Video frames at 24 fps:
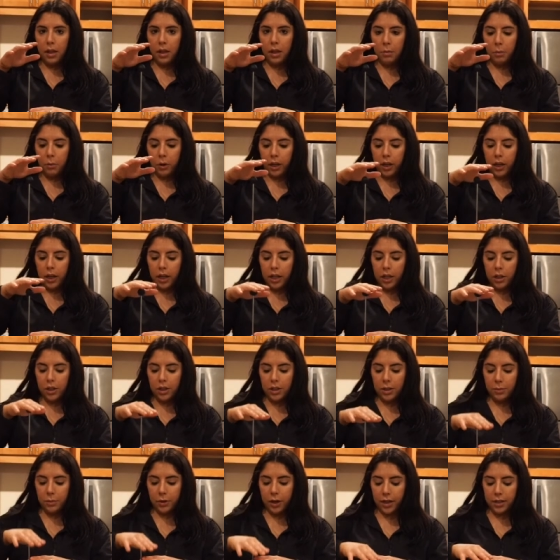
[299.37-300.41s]
in the morning, you
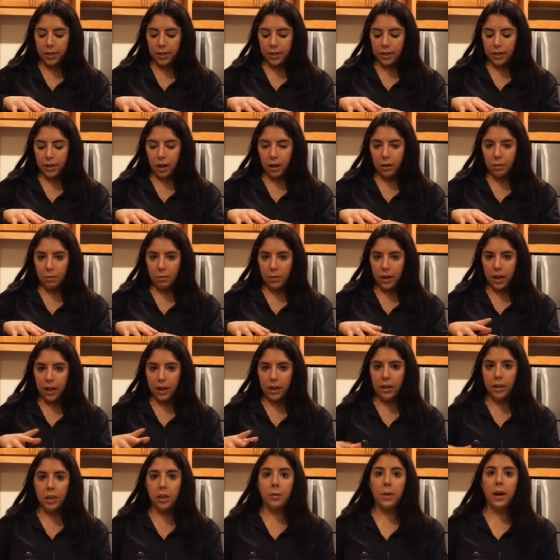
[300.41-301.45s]
just press it down
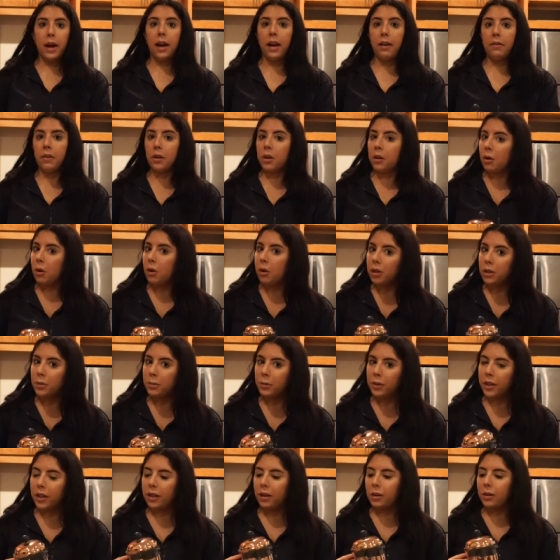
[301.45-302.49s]
and you have cold
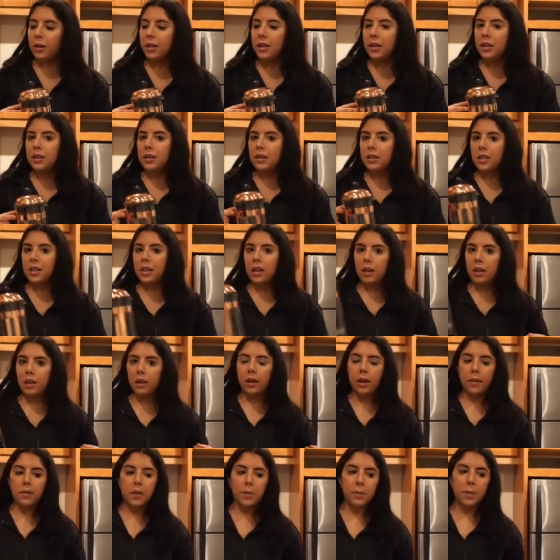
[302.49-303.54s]
brew. So you
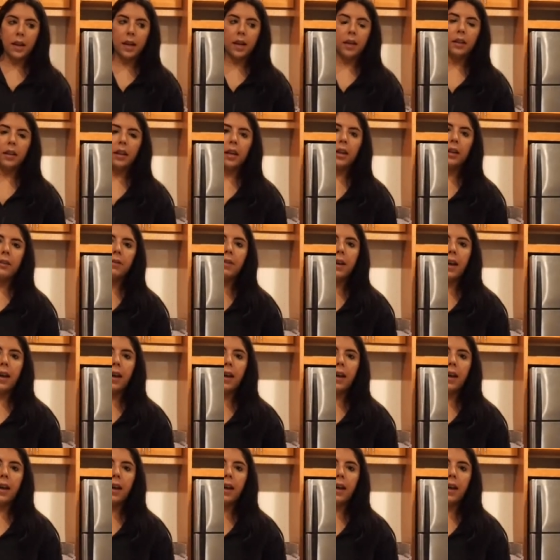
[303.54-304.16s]
don't have to pay like